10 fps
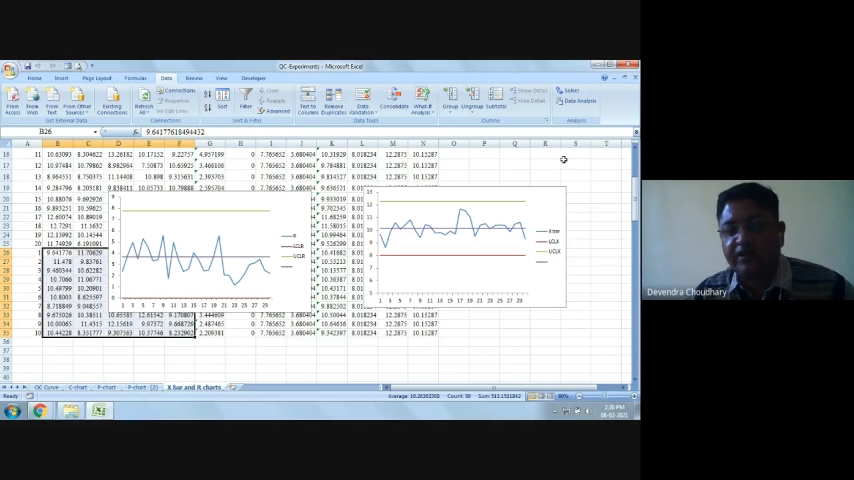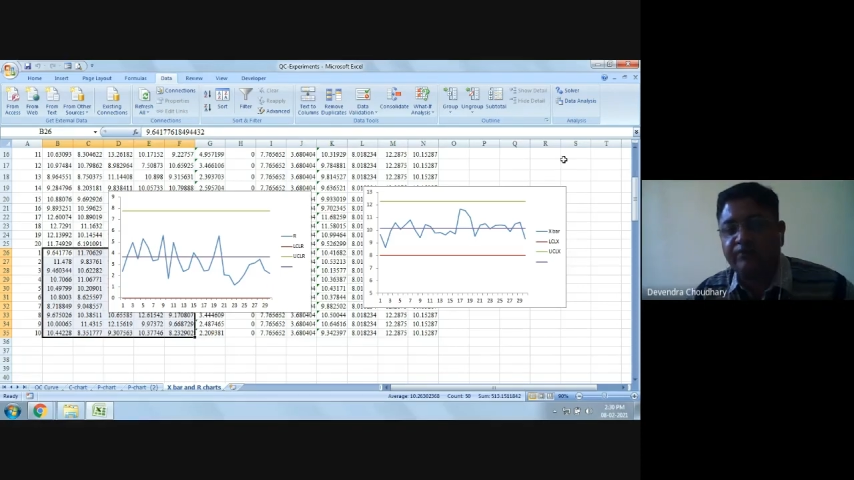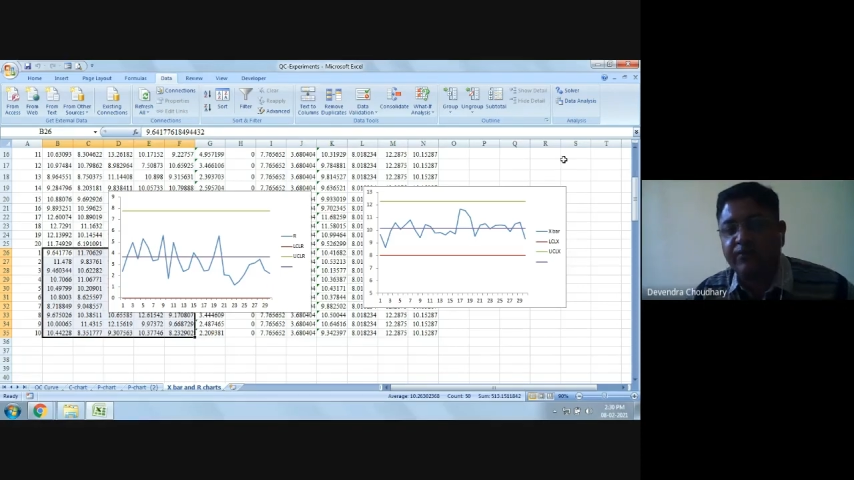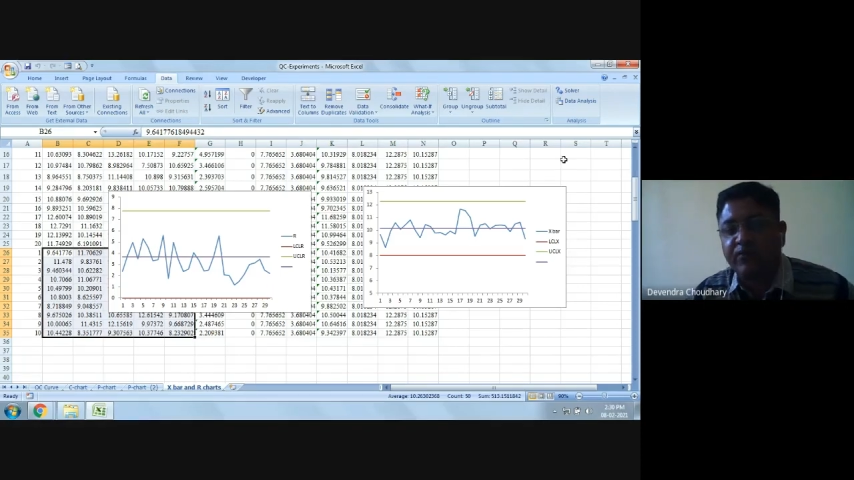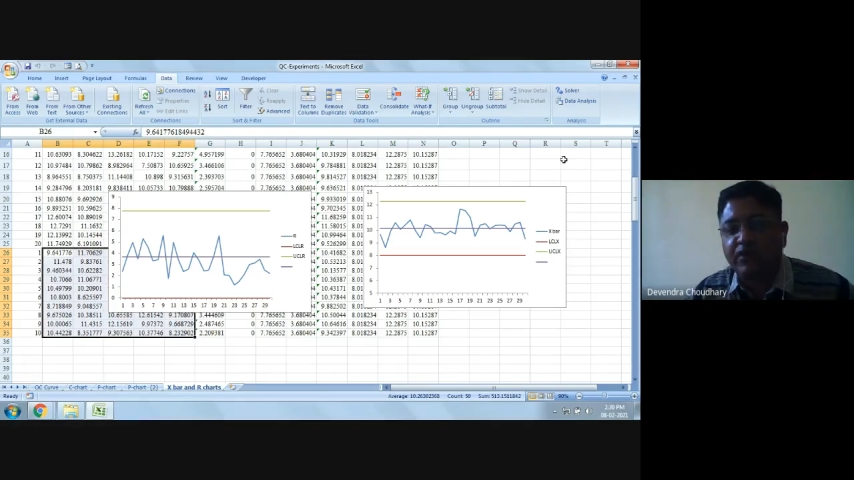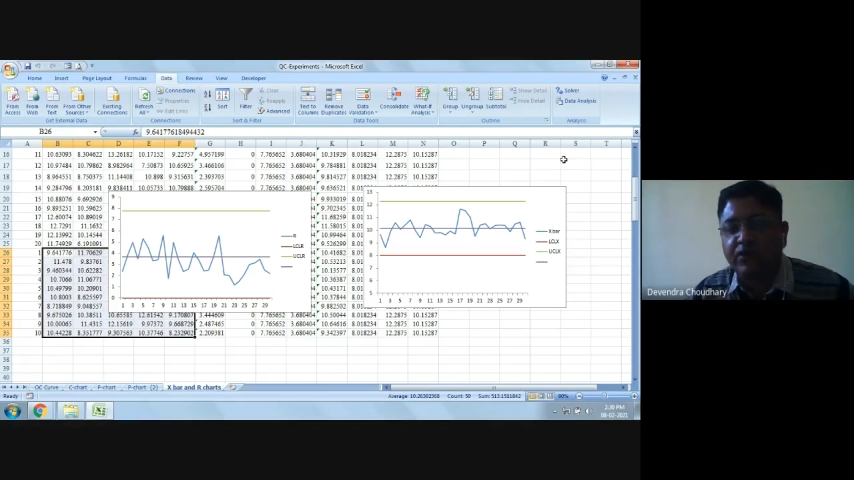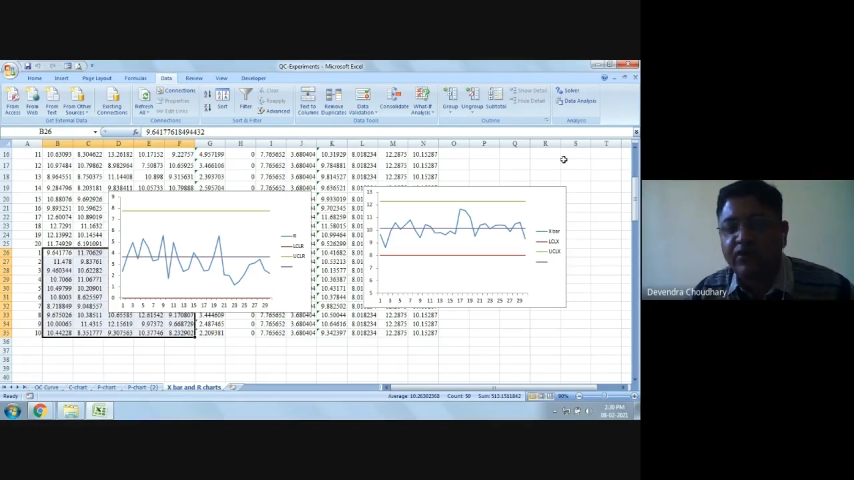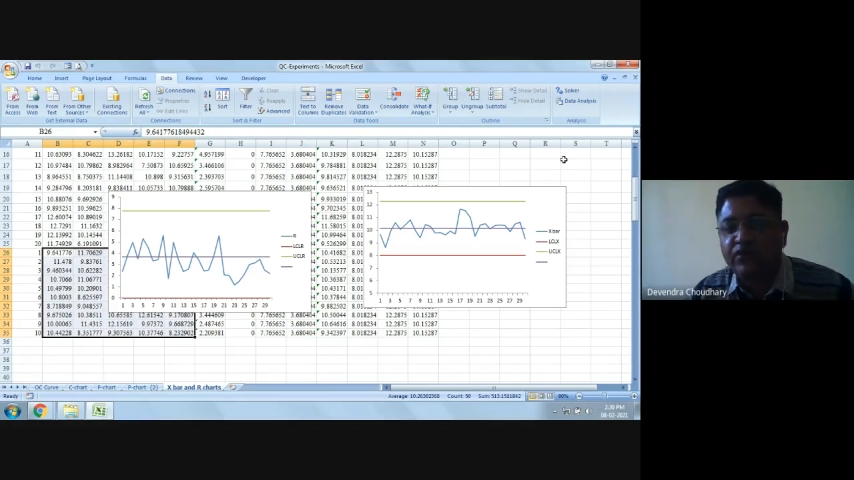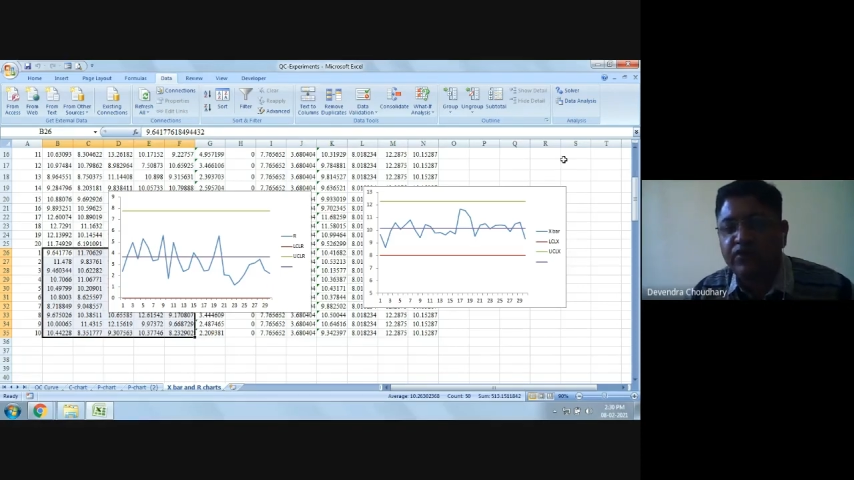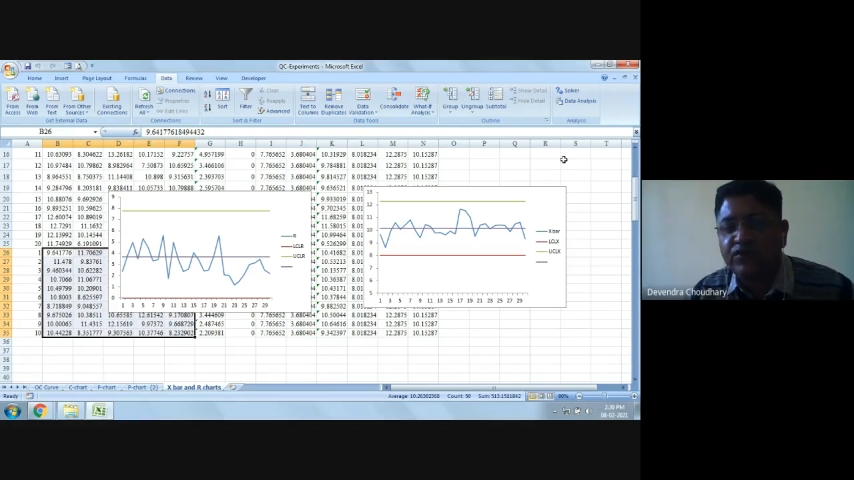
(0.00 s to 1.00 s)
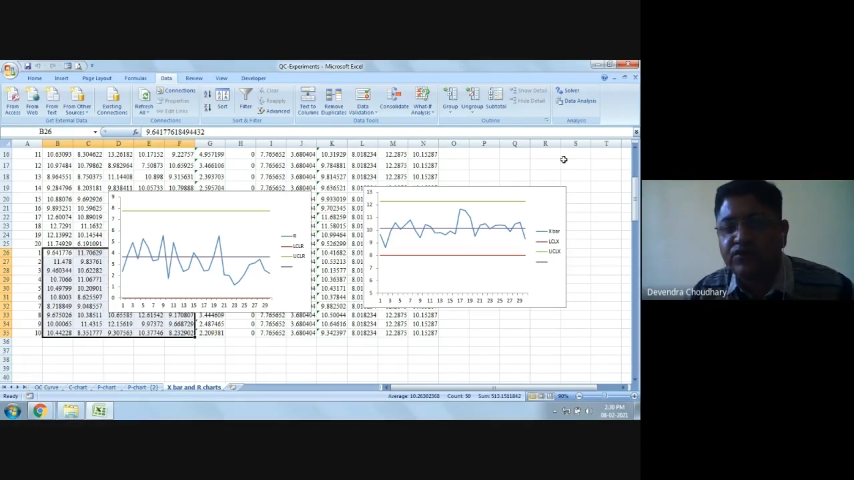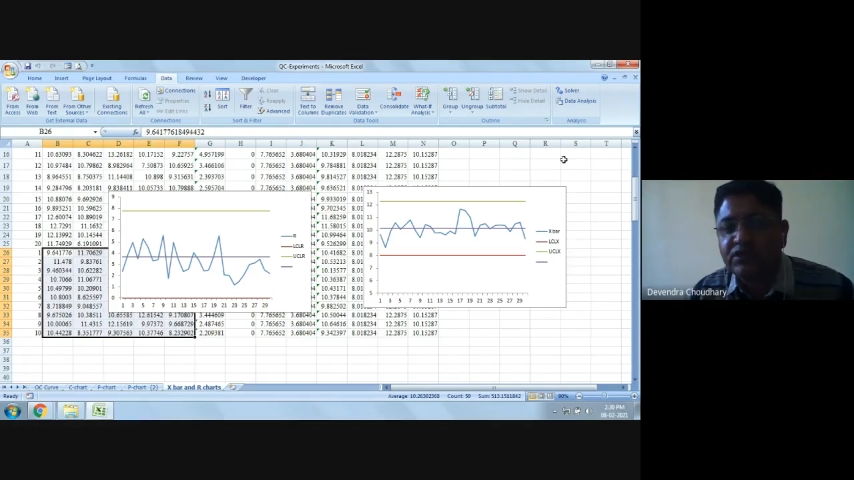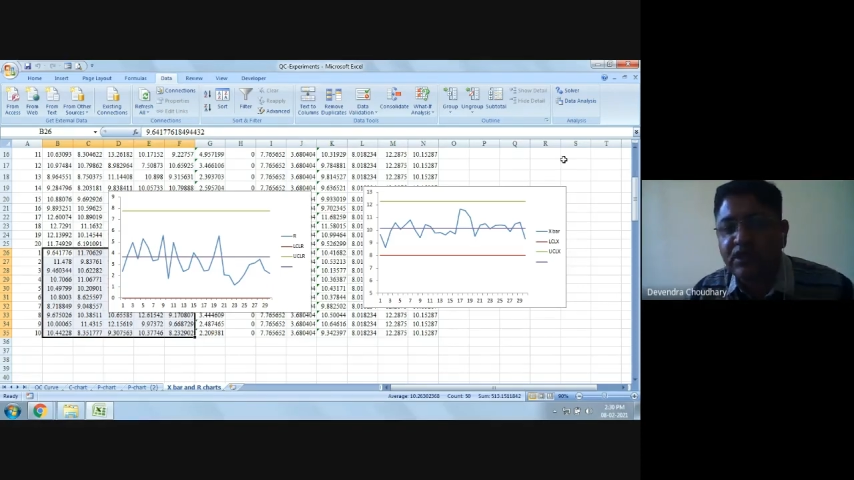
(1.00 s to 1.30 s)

you see